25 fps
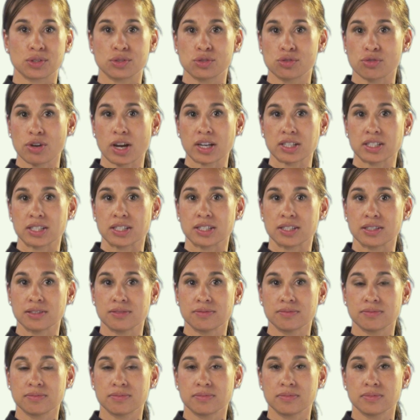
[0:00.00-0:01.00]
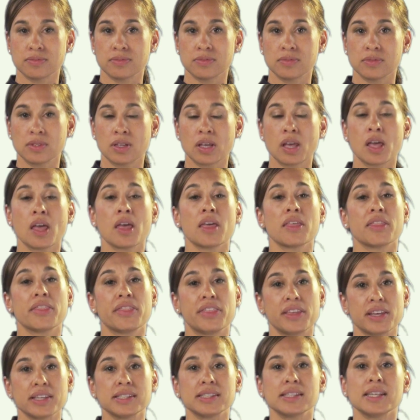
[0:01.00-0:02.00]
contracted?
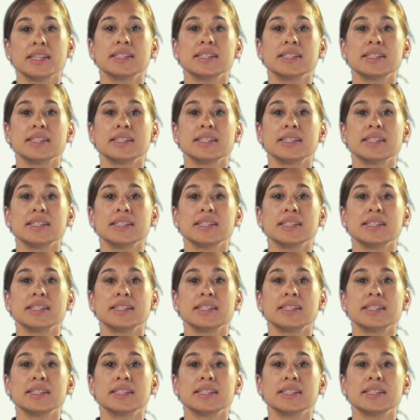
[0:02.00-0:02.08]
This